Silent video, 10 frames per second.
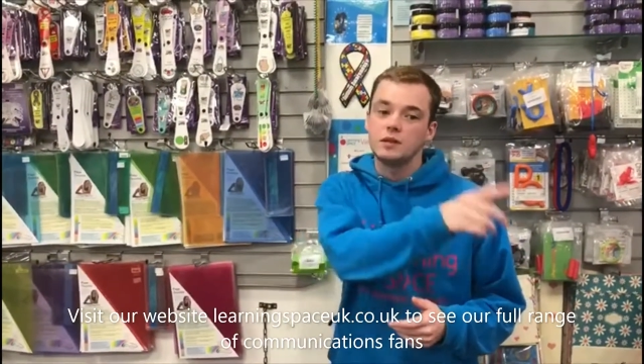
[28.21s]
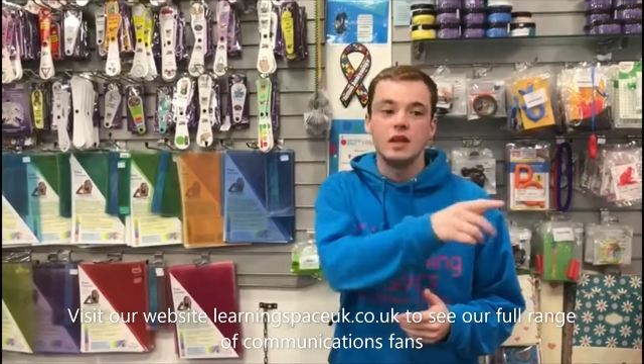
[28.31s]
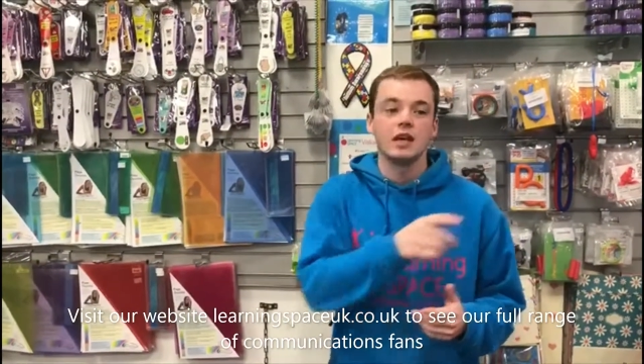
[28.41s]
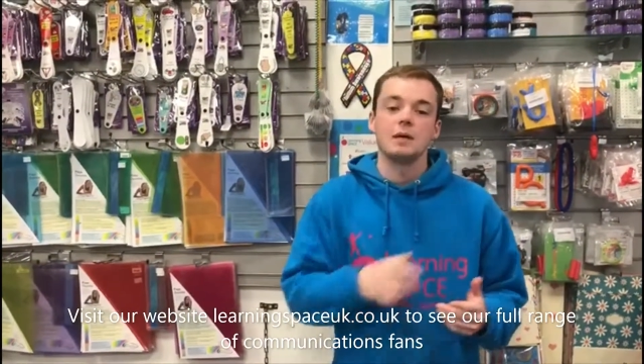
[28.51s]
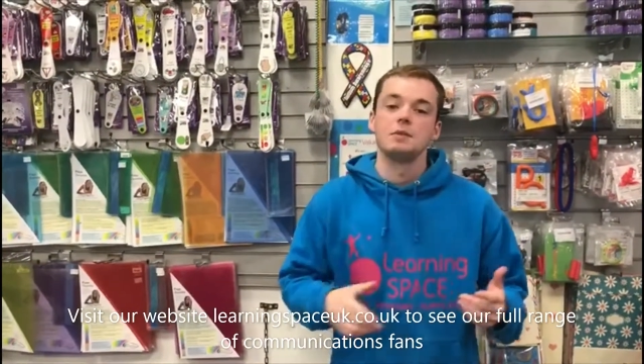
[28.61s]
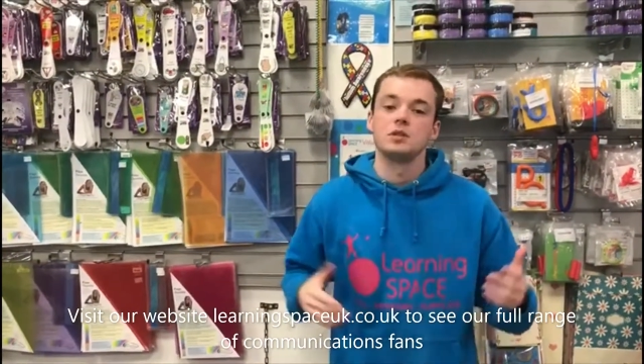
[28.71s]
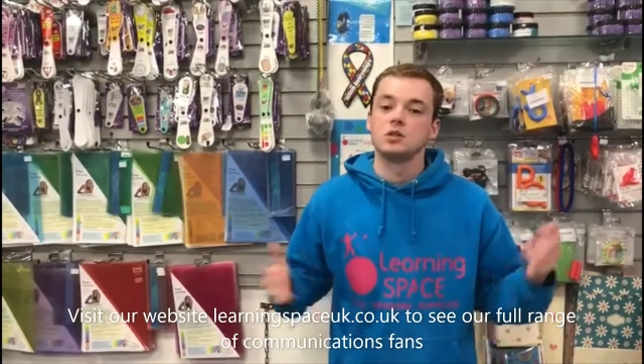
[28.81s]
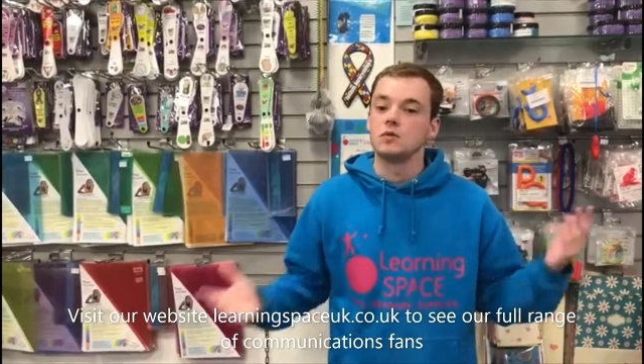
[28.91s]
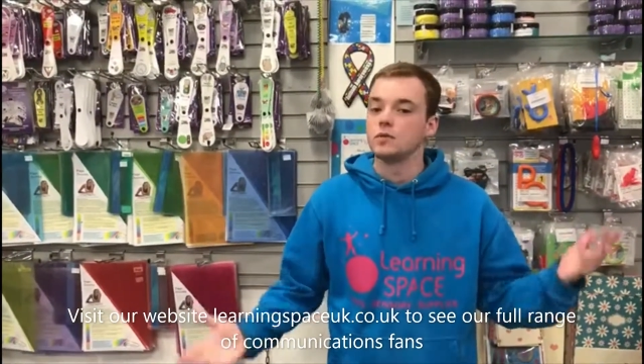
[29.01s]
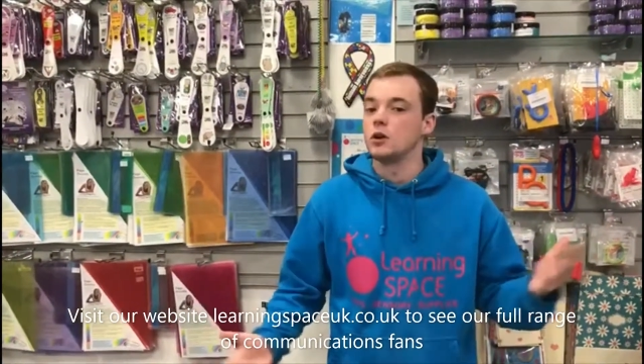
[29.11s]
take
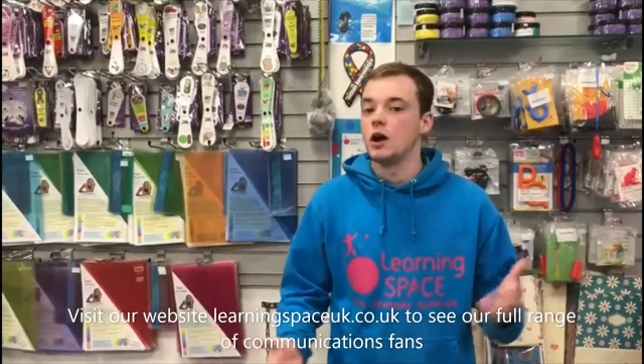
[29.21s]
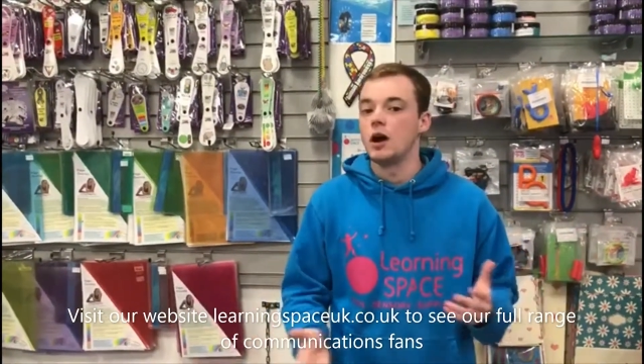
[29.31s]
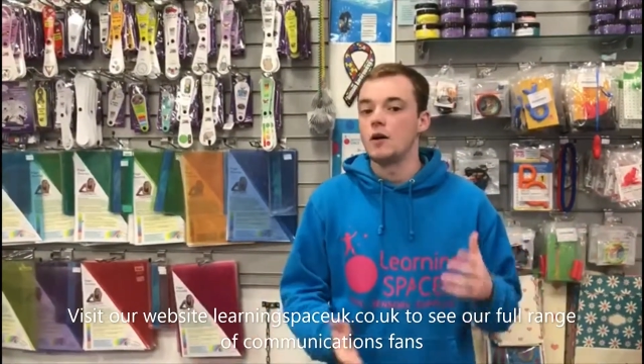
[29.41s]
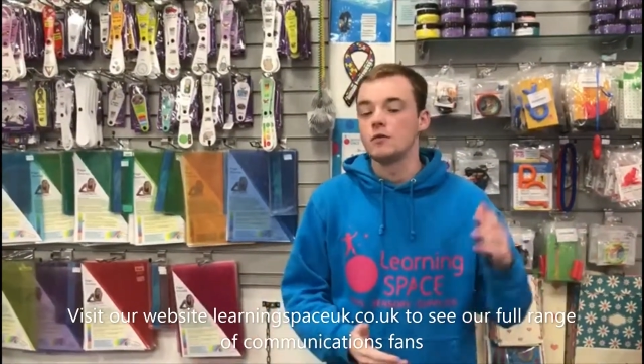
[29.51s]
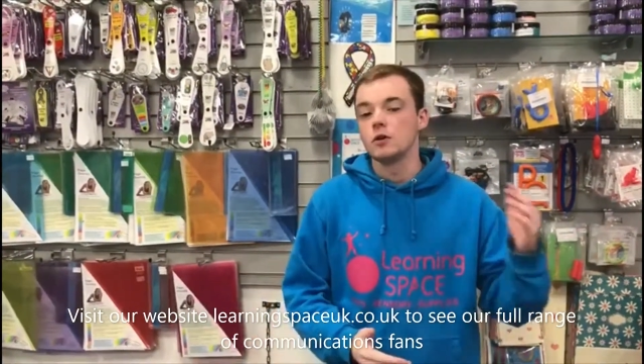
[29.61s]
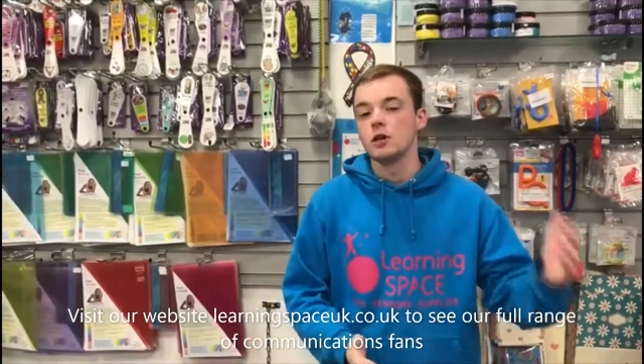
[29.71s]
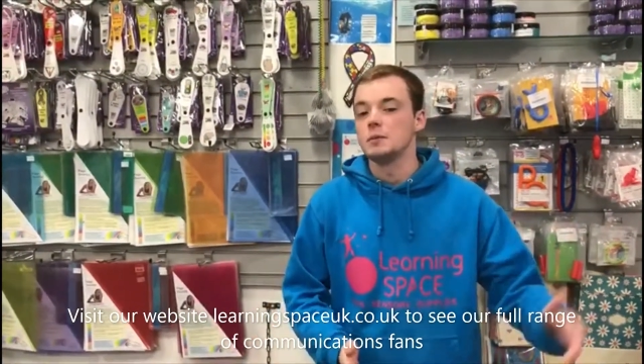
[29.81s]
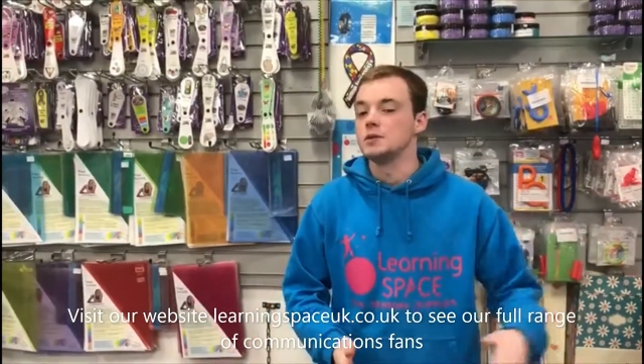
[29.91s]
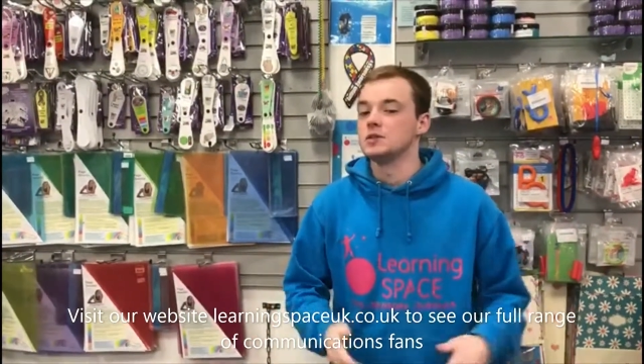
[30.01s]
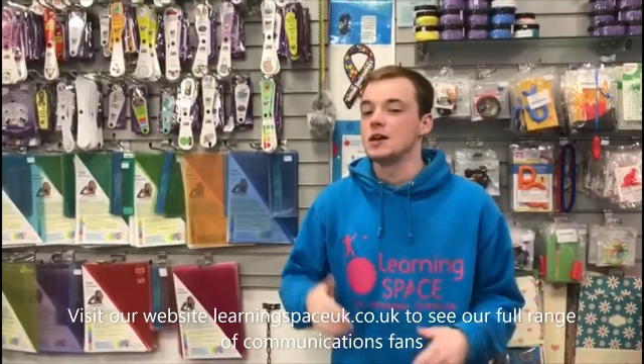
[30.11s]
images off Google
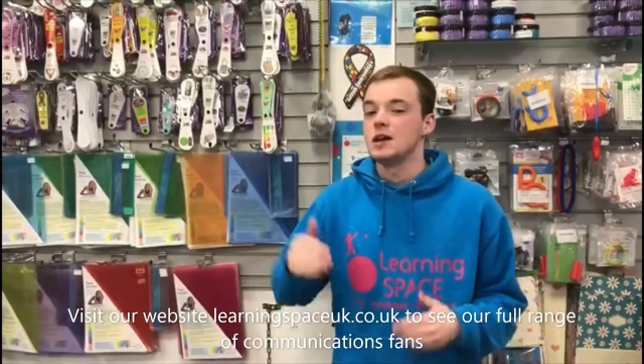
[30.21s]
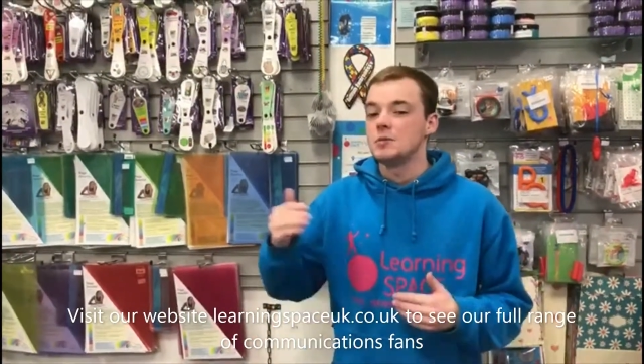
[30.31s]
Images,